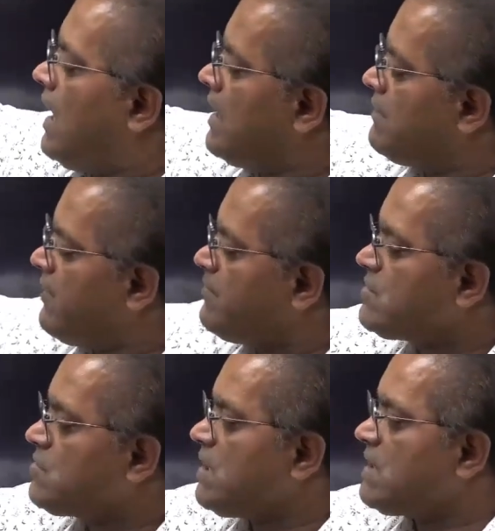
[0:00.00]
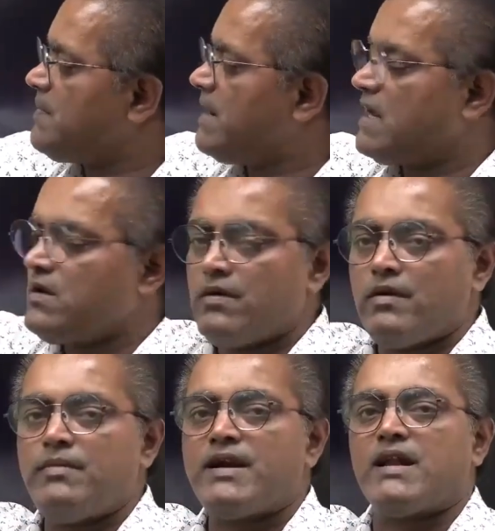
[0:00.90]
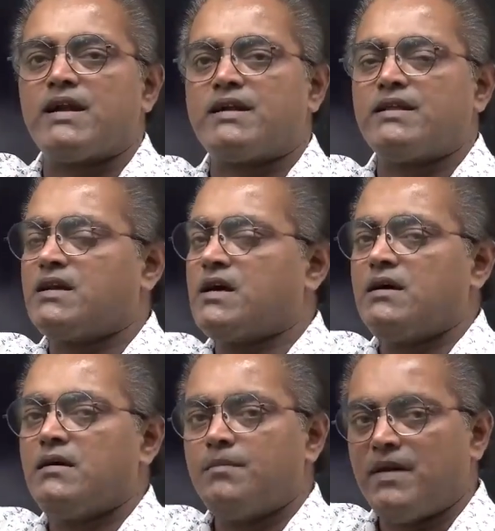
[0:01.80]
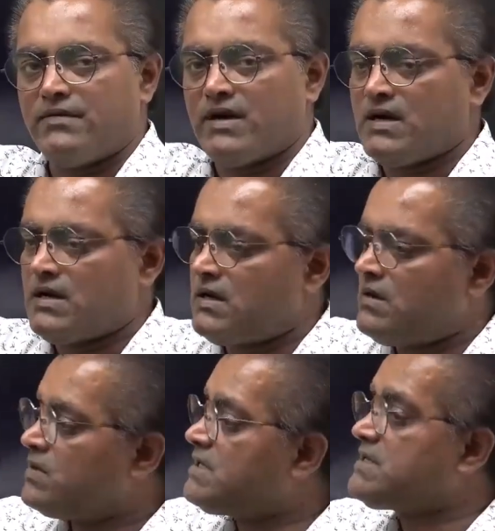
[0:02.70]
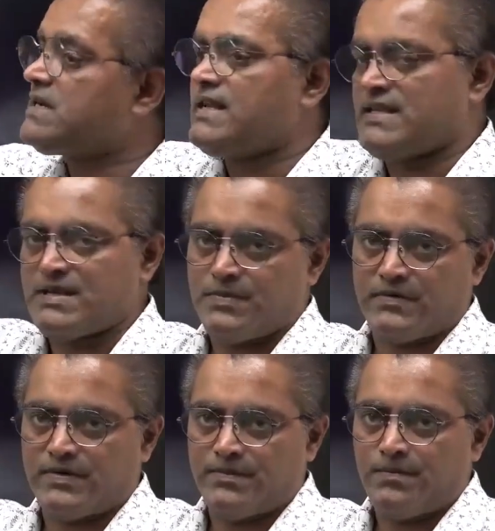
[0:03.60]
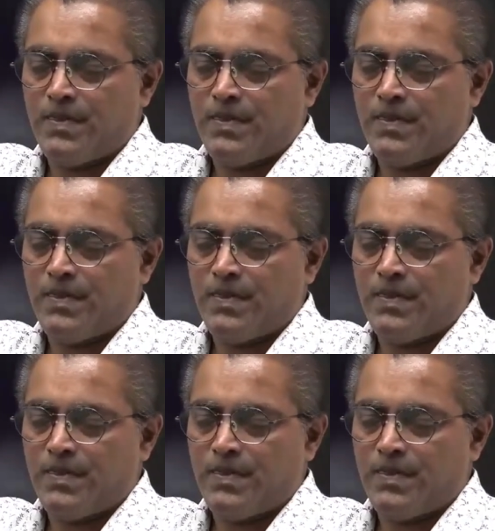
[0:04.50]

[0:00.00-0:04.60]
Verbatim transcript: and from the solar panel we will be collecting the power, which is a DC power,